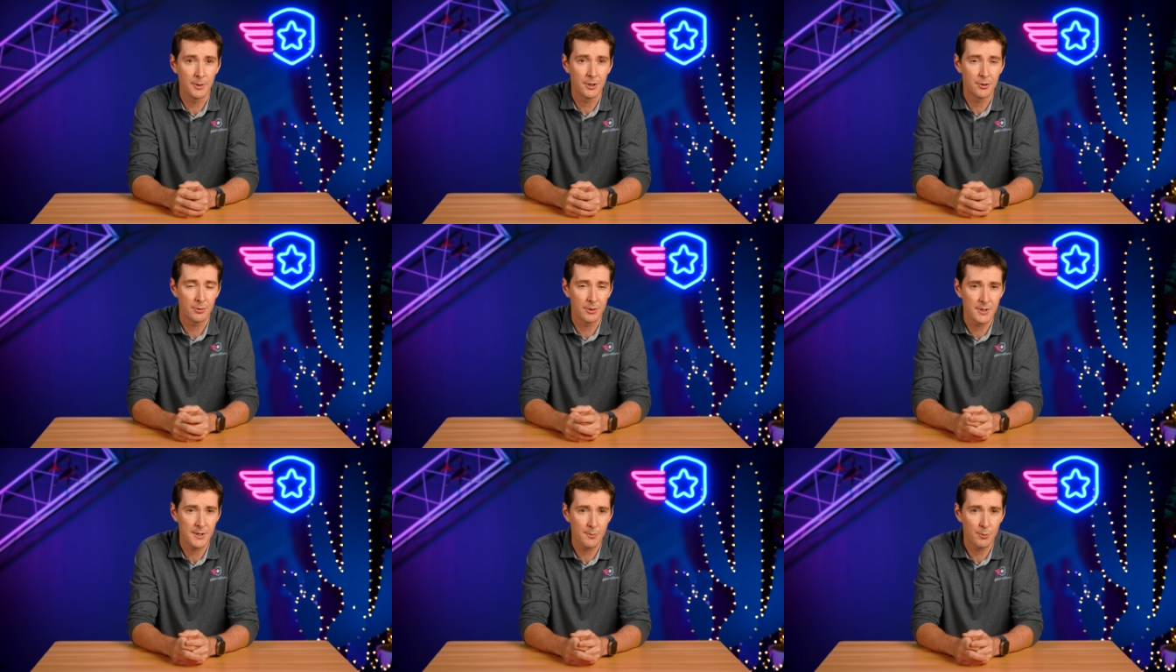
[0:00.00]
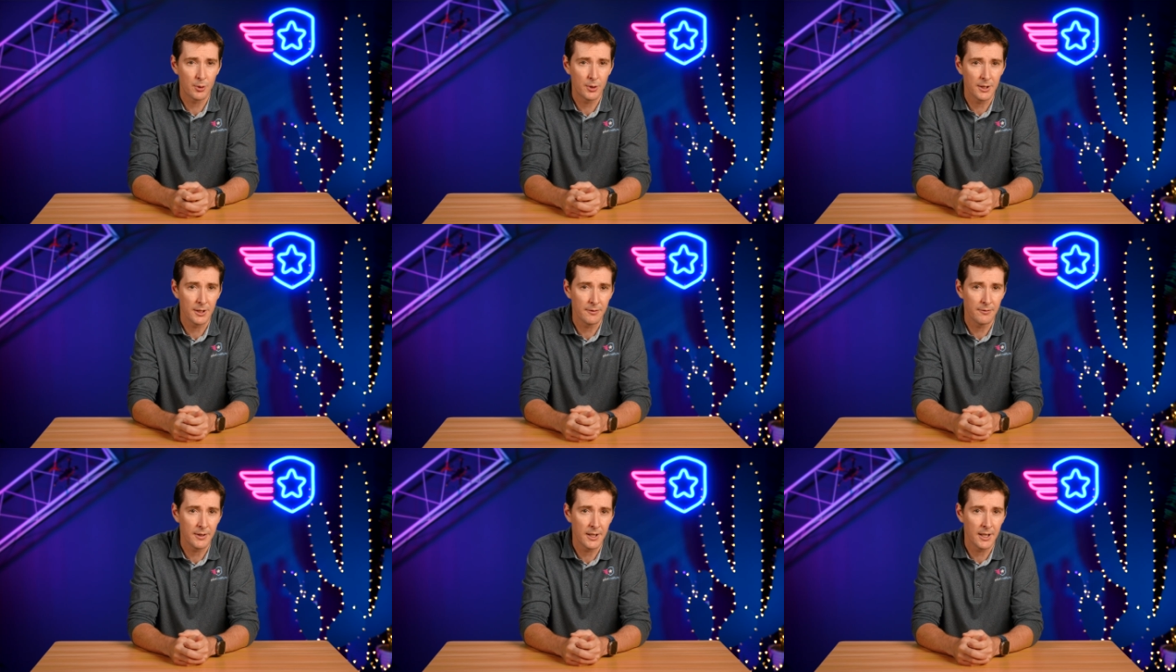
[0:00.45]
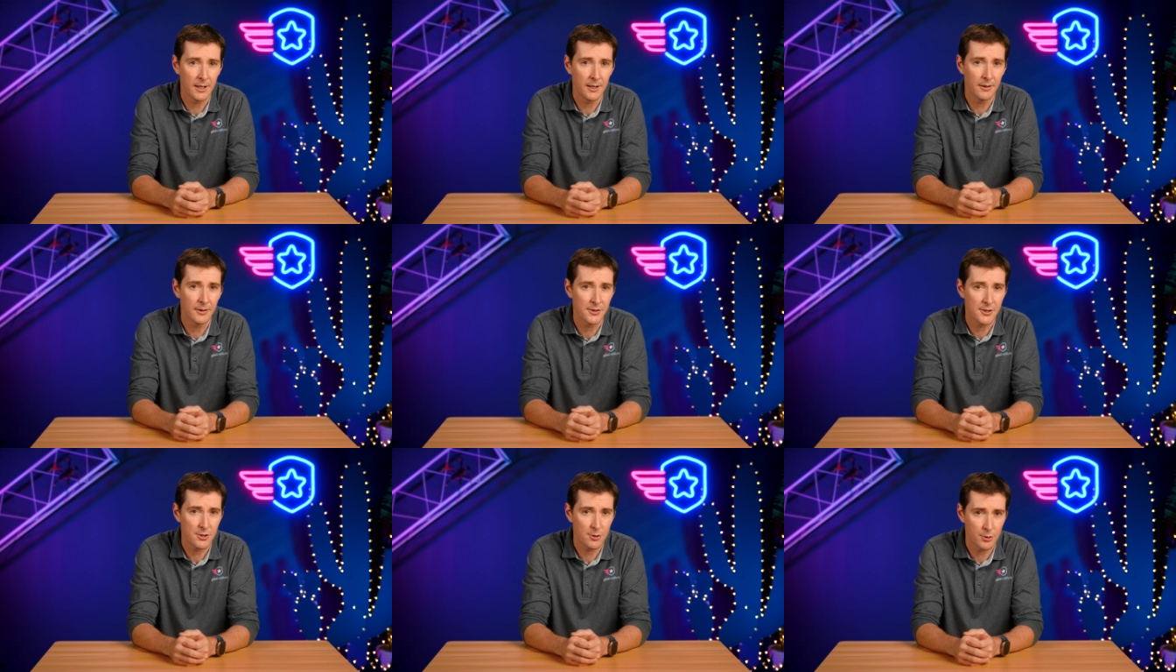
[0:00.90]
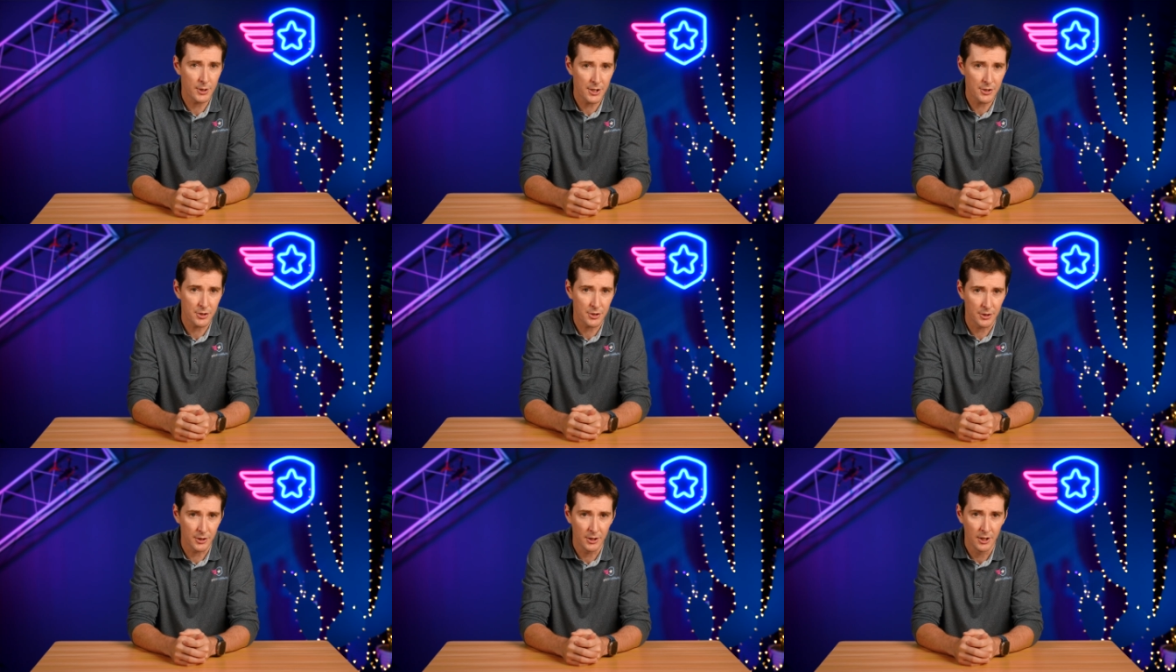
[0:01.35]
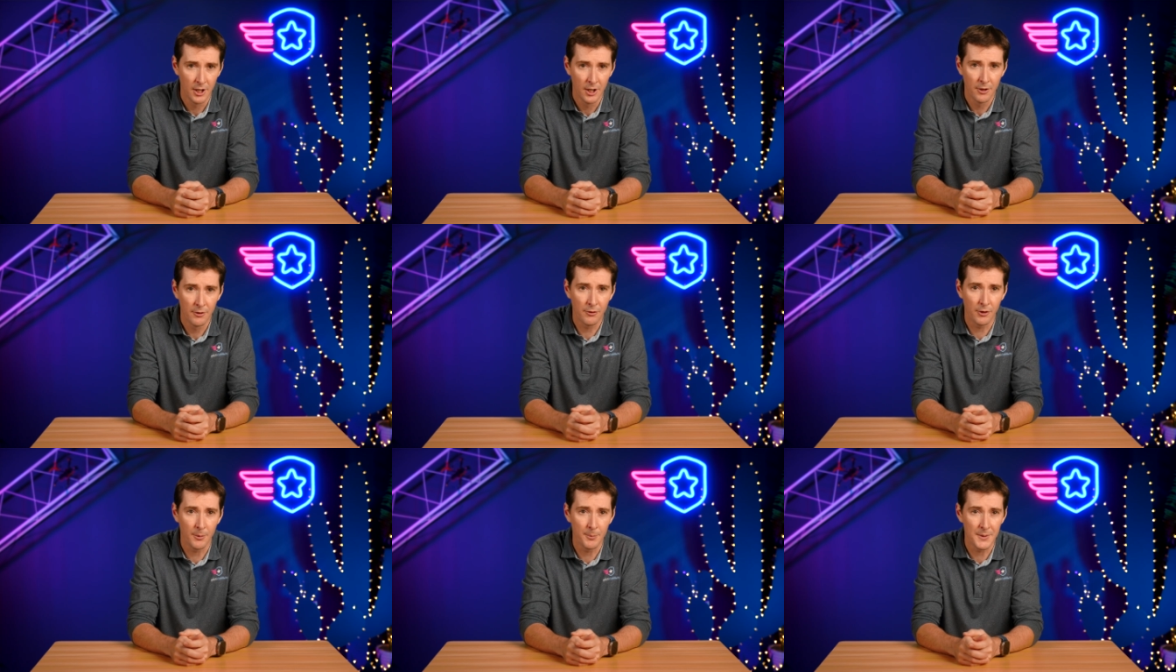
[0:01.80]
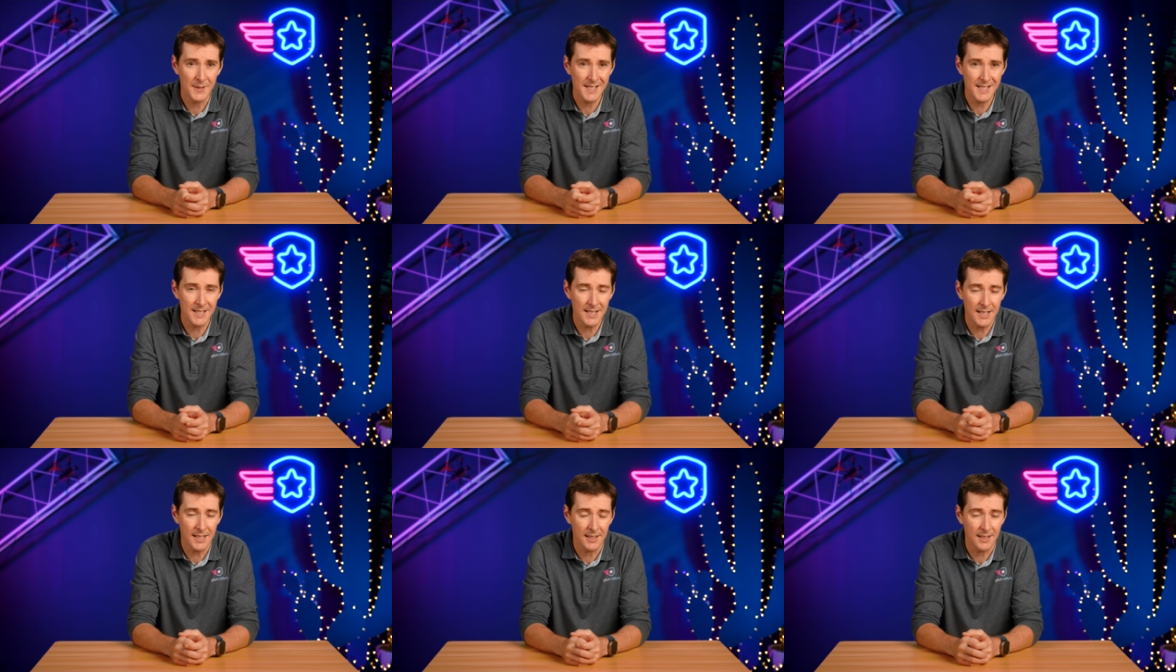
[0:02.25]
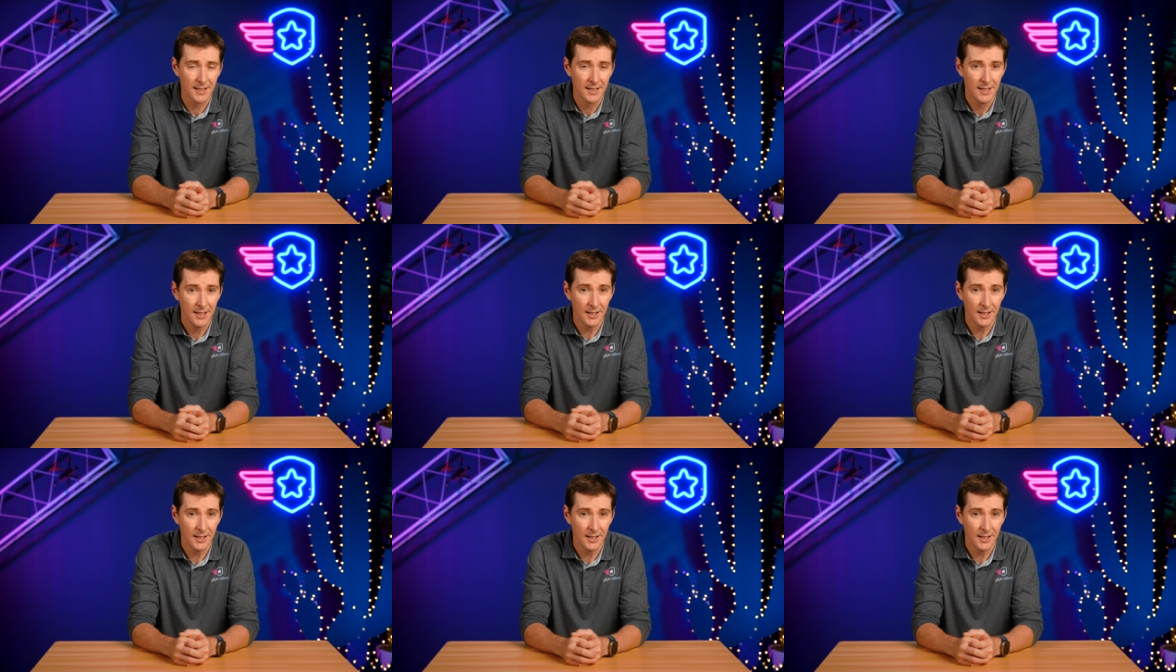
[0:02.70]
transported via stretcher from the scene.